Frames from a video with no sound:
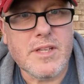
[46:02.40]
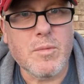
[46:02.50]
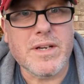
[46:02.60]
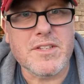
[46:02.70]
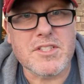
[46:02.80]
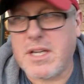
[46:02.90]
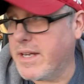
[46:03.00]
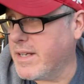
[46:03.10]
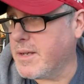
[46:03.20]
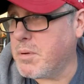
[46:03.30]
He went
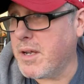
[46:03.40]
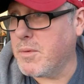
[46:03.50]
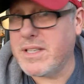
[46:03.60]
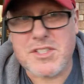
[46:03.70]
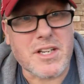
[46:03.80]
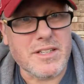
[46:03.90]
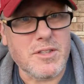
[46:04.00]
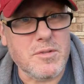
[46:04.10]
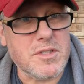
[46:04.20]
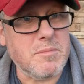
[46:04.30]
inside. Yeah, he probably went inside to
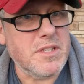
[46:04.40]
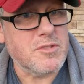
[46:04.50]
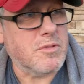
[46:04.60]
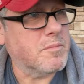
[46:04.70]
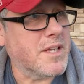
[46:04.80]
use the men's room.